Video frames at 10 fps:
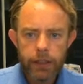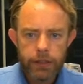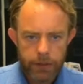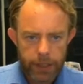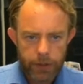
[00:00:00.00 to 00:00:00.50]

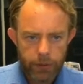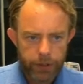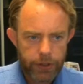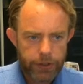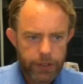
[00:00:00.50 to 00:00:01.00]
So that's all
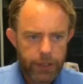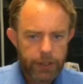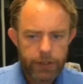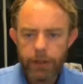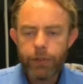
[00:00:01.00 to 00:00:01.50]
we've got
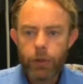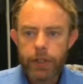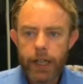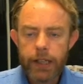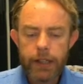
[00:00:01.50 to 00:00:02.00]
time for
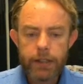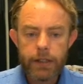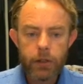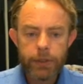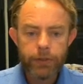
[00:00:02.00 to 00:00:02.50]
today. That's a
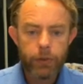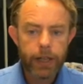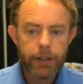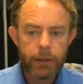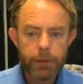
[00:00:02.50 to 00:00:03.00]
little bit of a
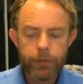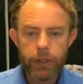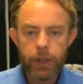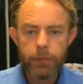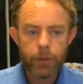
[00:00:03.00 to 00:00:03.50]
roundup. If
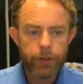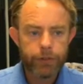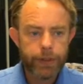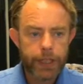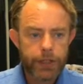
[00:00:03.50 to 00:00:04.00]
you'd like more
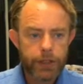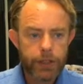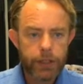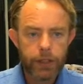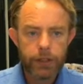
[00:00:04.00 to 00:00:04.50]
information,
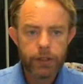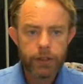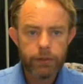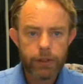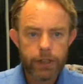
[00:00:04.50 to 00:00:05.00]
you can go to
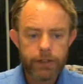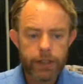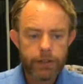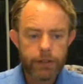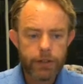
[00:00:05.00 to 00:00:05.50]
the Real
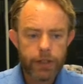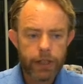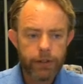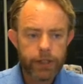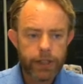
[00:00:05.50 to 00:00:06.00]
Estate Institute,
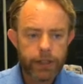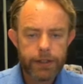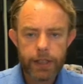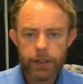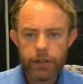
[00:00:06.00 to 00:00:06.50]

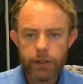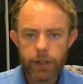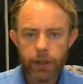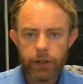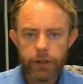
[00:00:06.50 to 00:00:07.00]

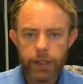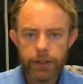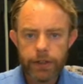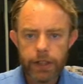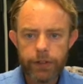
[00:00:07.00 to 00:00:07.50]

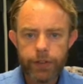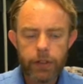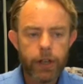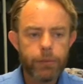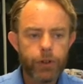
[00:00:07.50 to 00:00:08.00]
reinz.co.nz. If
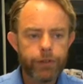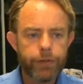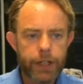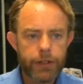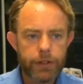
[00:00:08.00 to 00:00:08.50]
you'd like more
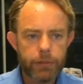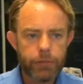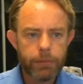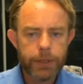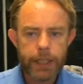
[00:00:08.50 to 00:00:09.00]
information on
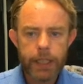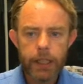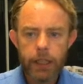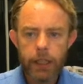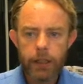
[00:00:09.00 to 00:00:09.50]
property
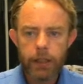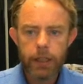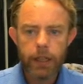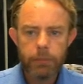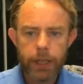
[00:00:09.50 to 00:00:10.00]
in
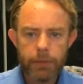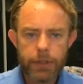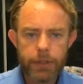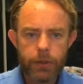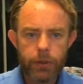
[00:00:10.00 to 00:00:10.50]

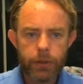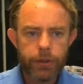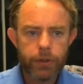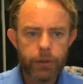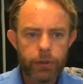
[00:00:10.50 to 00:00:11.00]
Palmerston
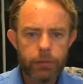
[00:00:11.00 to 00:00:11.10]
North or